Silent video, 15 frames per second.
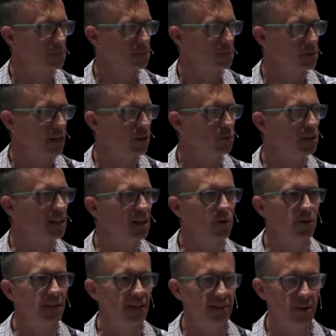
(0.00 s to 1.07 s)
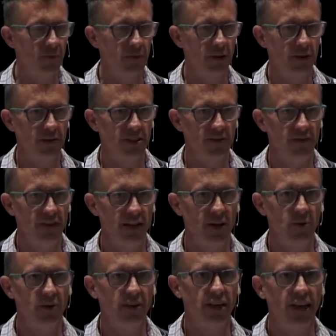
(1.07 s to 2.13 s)
I don't care what they tell me on TV. I
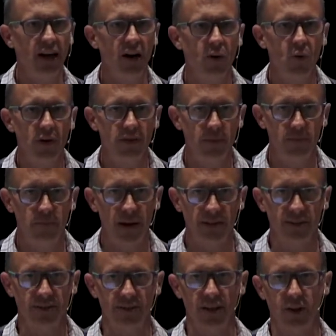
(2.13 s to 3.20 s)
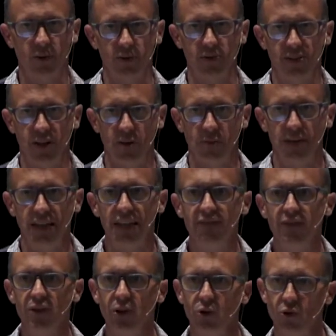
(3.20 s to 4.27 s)
don't care what the bestsellers tell me,
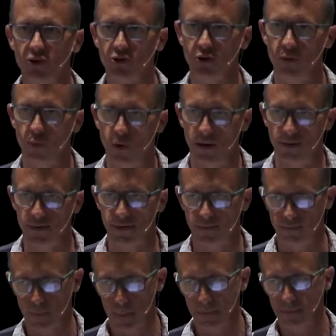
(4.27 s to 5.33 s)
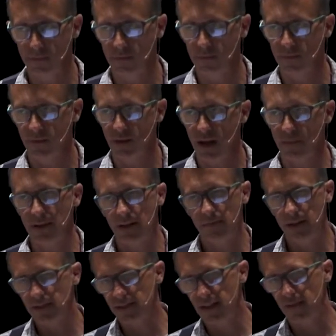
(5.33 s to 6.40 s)
even the Christian ones. I mean, I'm
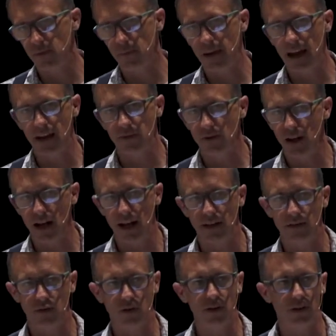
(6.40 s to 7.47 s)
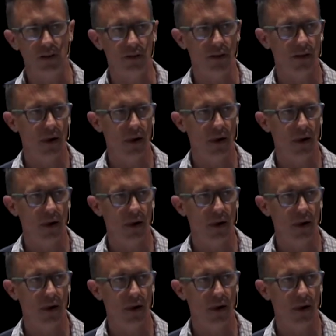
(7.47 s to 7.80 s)
not saying they're bad, they're not, they're good.